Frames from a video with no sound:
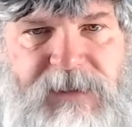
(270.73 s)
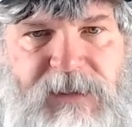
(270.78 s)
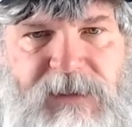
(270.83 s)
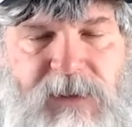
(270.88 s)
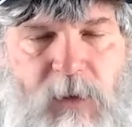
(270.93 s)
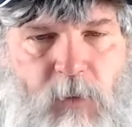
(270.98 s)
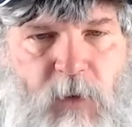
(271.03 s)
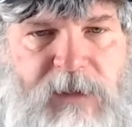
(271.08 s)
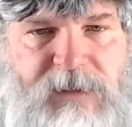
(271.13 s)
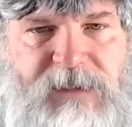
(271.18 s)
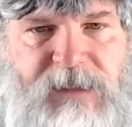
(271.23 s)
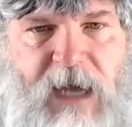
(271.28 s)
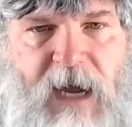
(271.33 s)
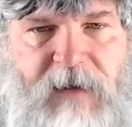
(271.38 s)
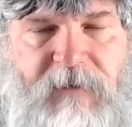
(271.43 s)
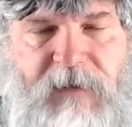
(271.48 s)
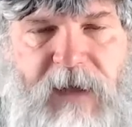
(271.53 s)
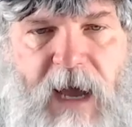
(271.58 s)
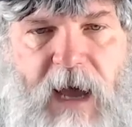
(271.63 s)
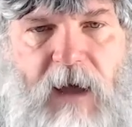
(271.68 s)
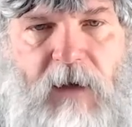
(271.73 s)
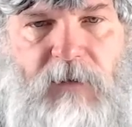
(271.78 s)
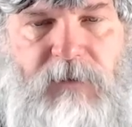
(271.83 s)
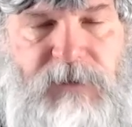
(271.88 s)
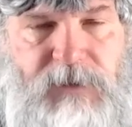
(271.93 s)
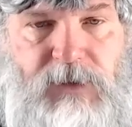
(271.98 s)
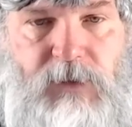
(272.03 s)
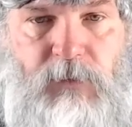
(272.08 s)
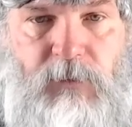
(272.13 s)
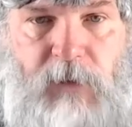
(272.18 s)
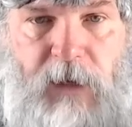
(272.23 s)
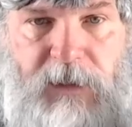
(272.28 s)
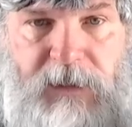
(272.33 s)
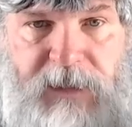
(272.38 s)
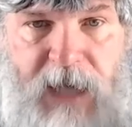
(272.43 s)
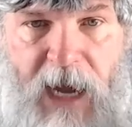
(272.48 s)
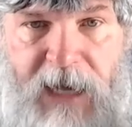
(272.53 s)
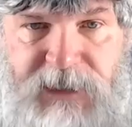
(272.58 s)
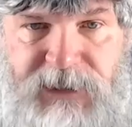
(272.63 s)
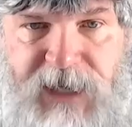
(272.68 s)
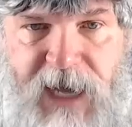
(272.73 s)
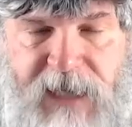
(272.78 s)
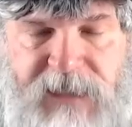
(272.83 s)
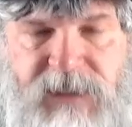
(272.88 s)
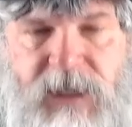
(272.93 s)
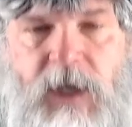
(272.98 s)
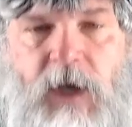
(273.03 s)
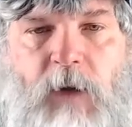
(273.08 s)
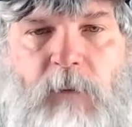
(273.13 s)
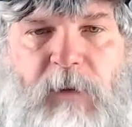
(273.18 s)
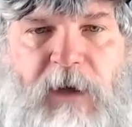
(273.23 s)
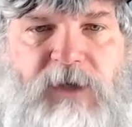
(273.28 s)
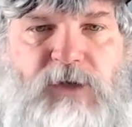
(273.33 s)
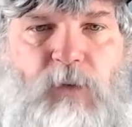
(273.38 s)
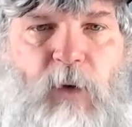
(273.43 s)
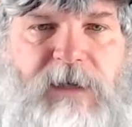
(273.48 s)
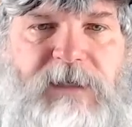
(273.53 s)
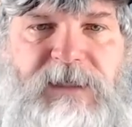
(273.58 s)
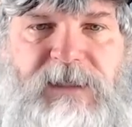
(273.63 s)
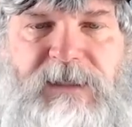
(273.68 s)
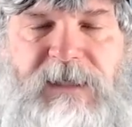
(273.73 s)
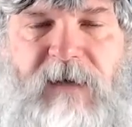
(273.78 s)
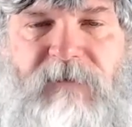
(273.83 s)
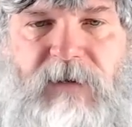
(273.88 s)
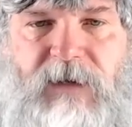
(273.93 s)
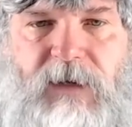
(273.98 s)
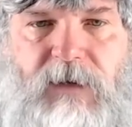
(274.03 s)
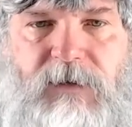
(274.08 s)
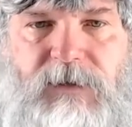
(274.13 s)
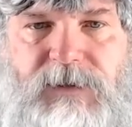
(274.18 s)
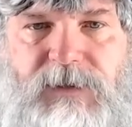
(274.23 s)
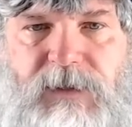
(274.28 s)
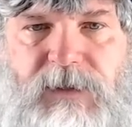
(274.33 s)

on one side of the aisle to digest, but 27 years.